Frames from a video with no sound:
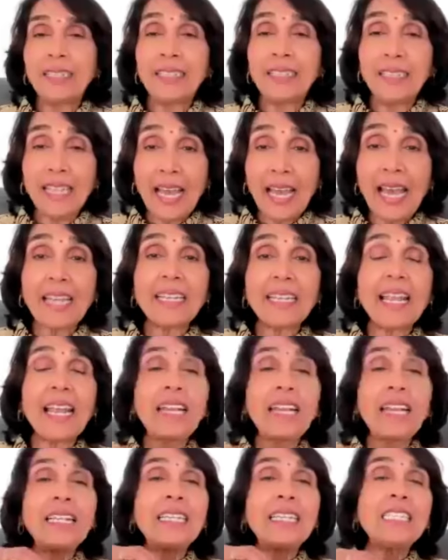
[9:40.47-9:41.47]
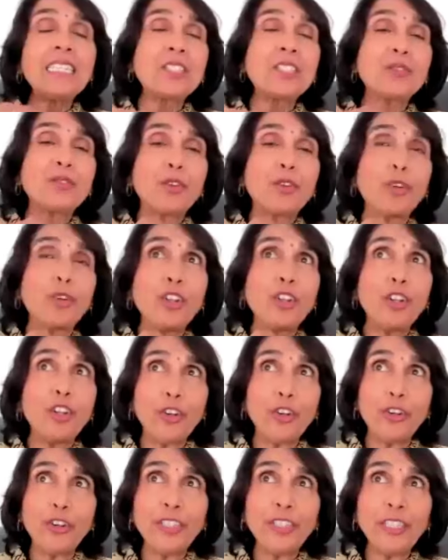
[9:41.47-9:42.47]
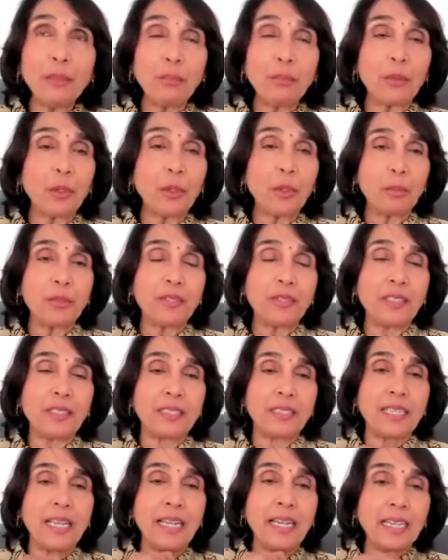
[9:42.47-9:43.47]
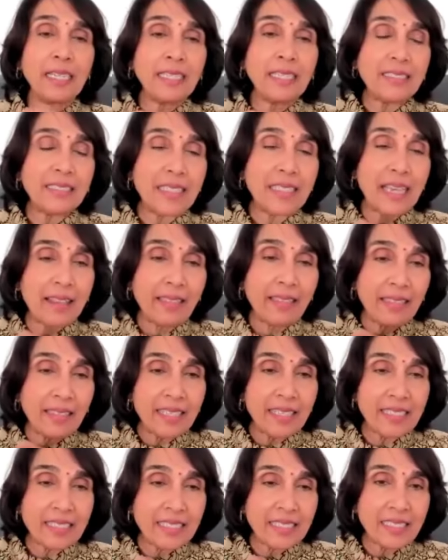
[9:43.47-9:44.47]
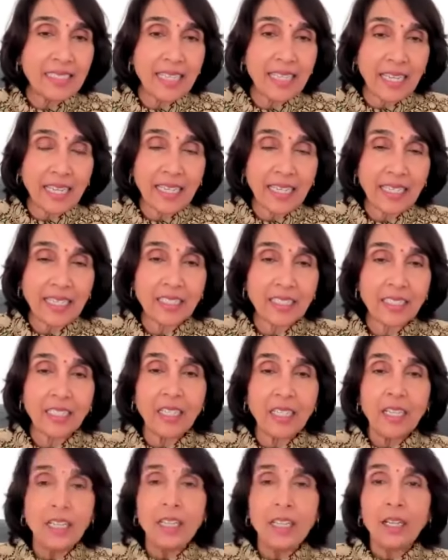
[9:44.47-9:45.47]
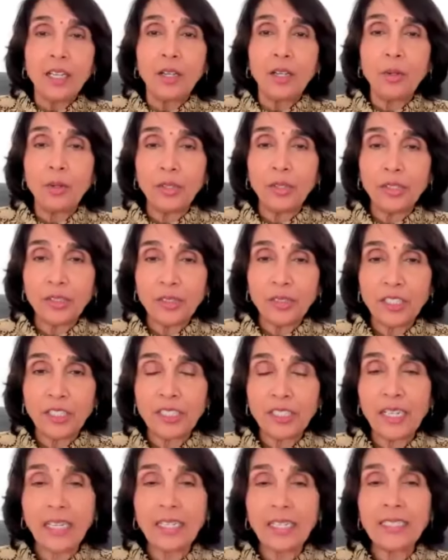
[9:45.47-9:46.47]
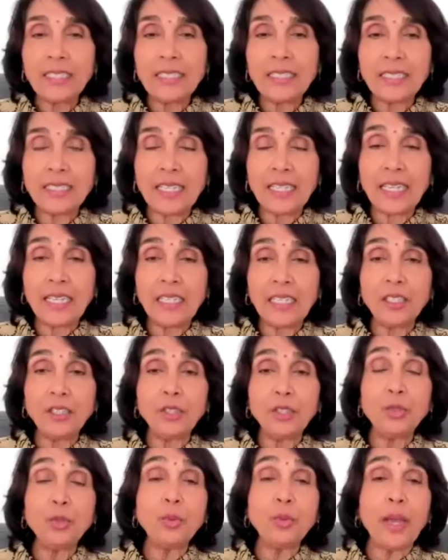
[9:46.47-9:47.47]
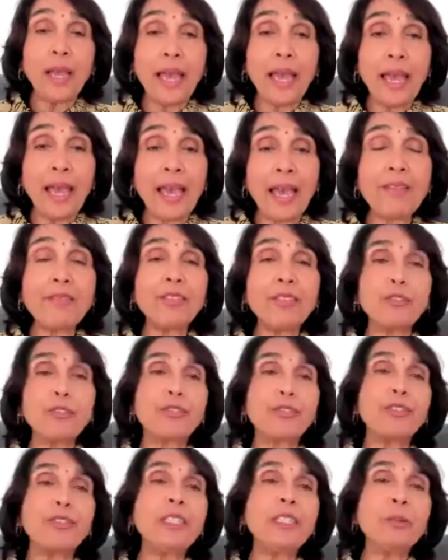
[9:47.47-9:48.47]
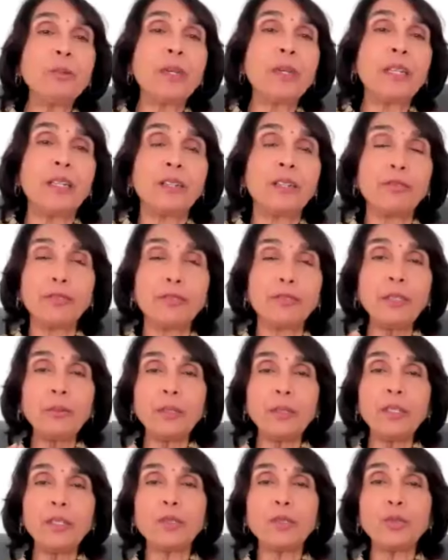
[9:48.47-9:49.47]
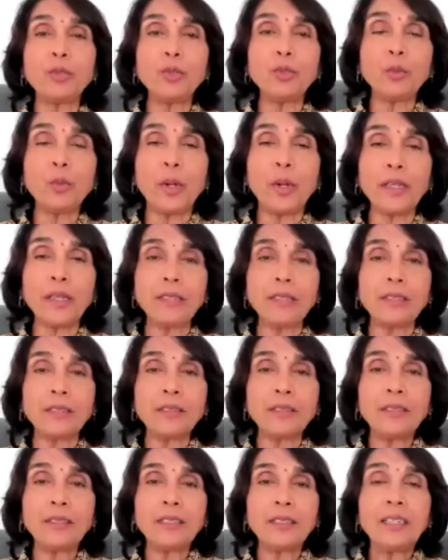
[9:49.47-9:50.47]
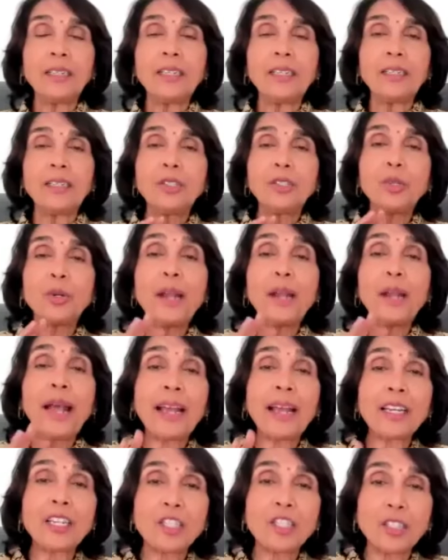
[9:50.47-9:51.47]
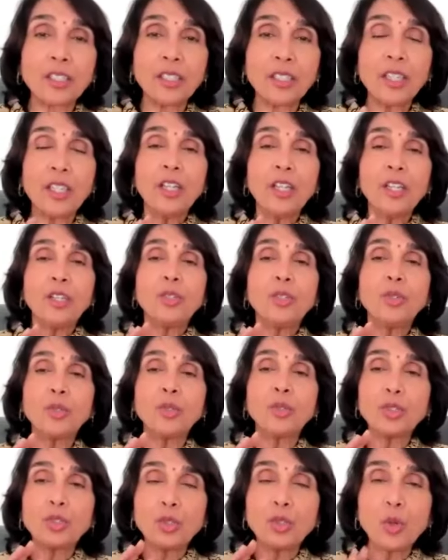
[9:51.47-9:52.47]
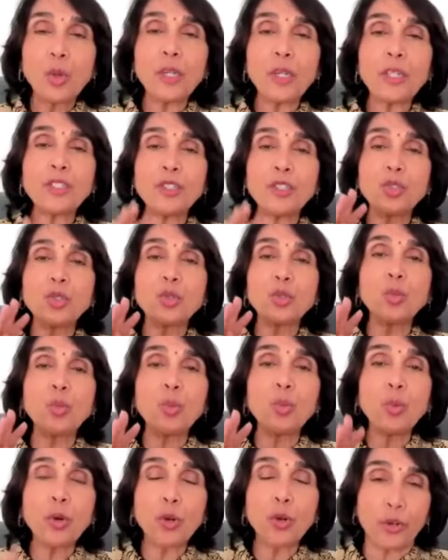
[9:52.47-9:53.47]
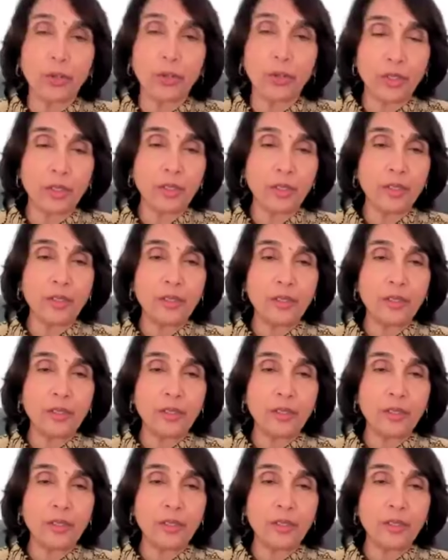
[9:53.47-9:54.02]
That, at least for learning purposes, at least at this stage, Lord Krishna is saying you have free will. Free will to do what? Your action, your choice to work.